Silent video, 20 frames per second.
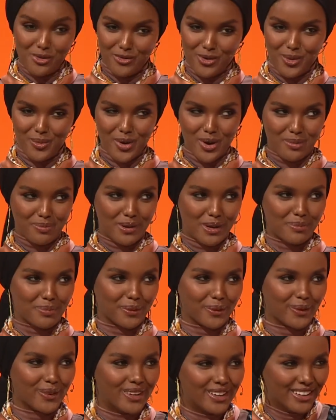for word,
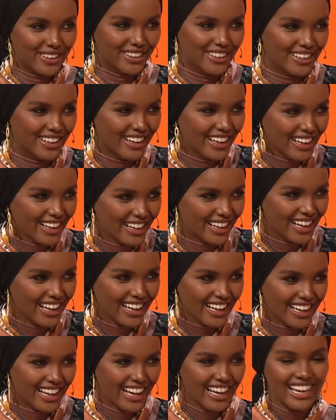people.
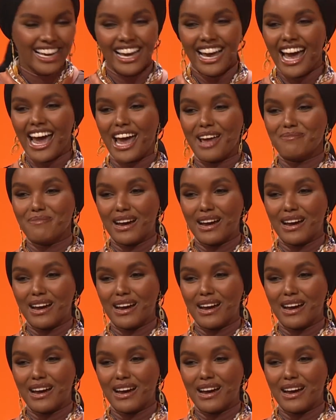and